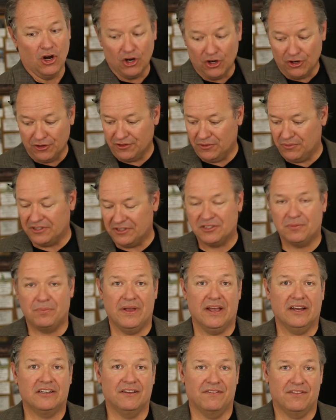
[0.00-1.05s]
earn the
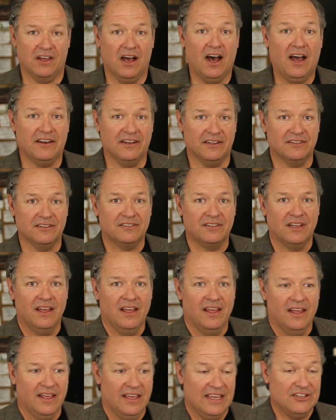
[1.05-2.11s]
respect of the audience
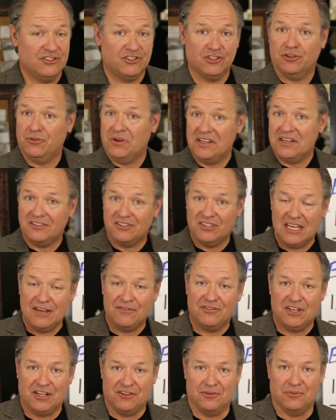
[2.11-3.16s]
is to create
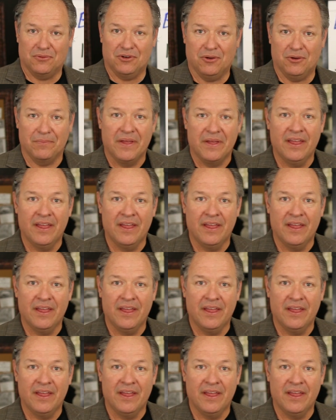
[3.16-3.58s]
safety in the room.